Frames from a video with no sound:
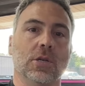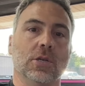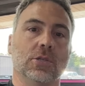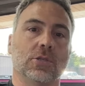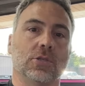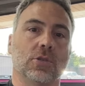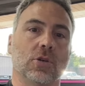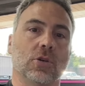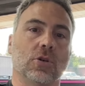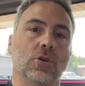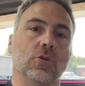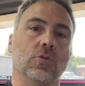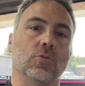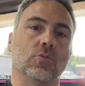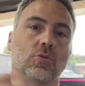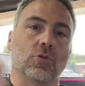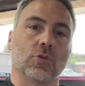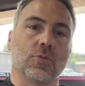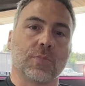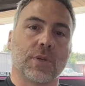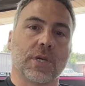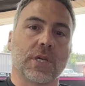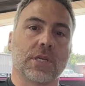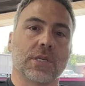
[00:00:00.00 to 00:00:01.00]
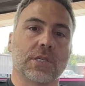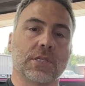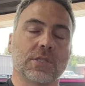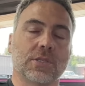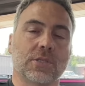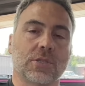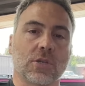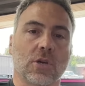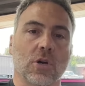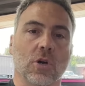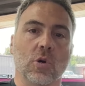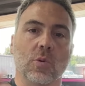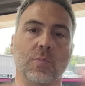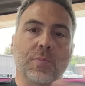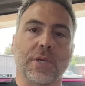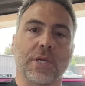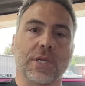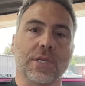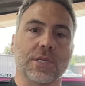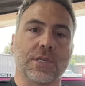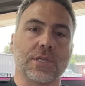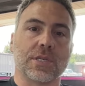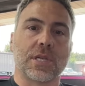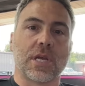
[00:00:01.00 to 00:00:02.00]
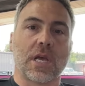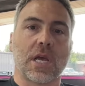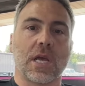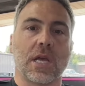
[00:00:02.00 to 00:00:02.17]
So Rupes opened